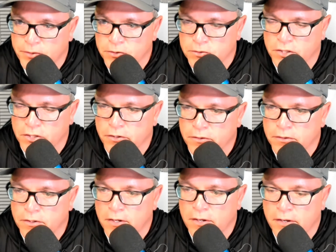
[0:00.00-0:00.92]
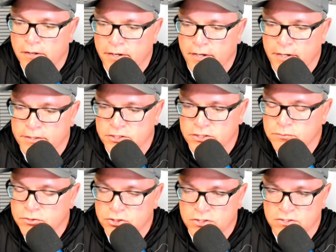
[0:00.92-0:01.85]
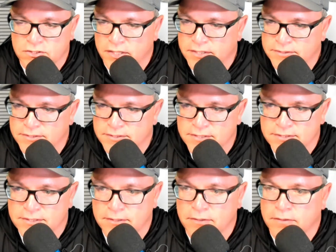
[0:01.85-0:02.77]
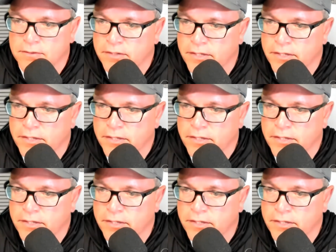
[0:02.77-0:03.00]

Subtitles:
team years ago, and she was just a consistent